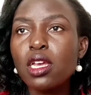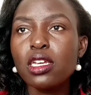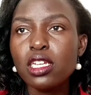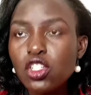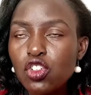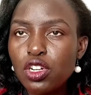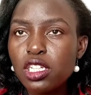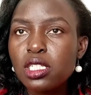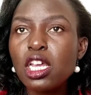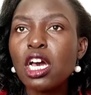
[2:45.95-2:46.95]

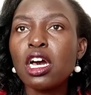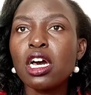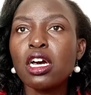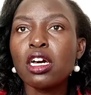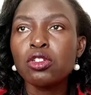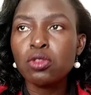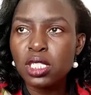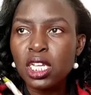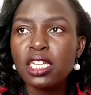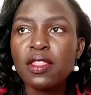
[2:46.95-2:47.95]
to
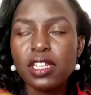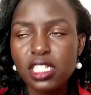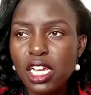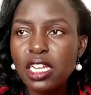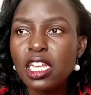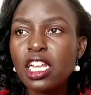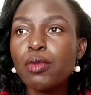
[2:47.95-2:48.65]
start the channel.